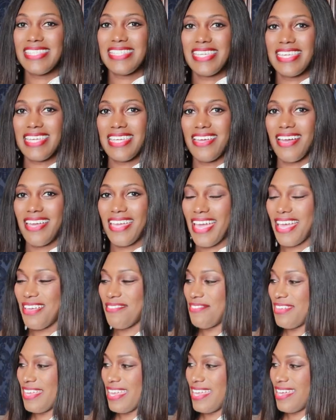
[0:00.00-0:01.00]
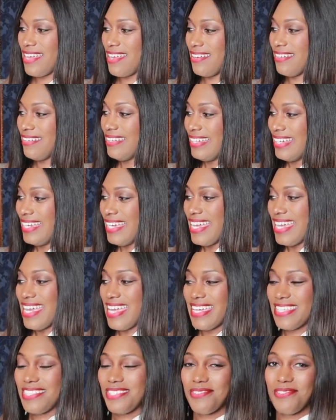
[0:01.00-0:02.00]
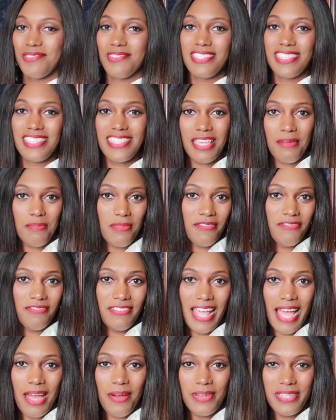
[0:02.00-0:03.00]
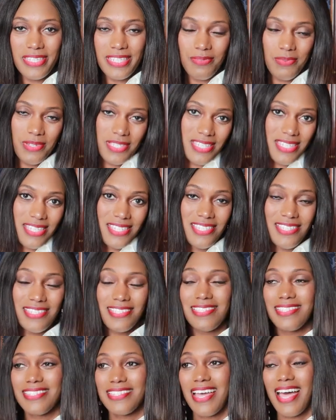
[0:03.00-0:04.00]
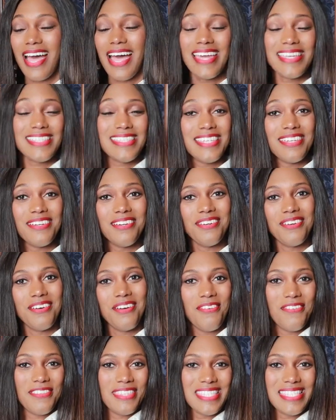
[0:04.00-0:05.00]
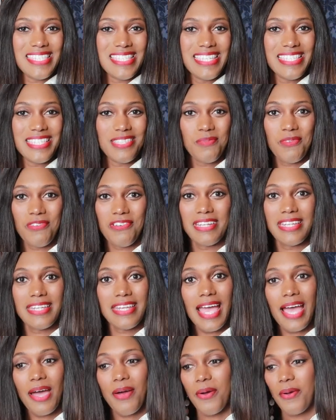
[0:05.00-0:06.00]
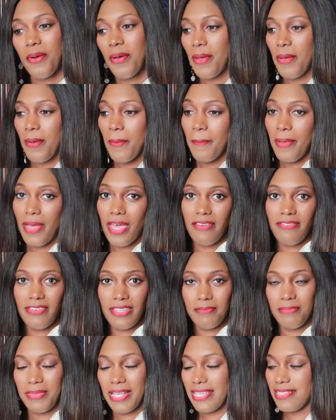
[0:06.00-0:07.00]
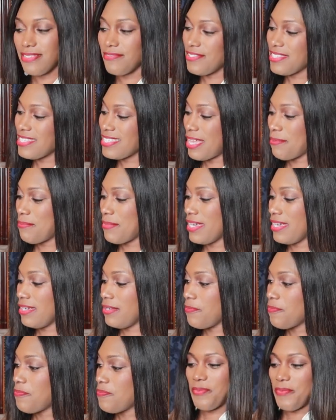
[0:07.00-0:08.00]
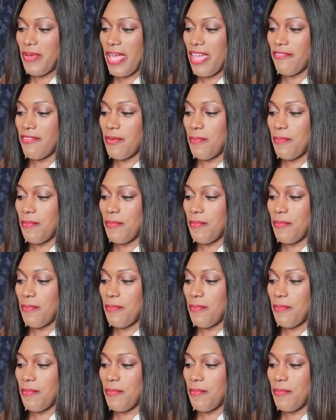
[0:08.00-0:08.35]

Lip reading: tea I have here is called Summer Flowers, which is just ideal for the season we're in now. Perfect blend for summer. I have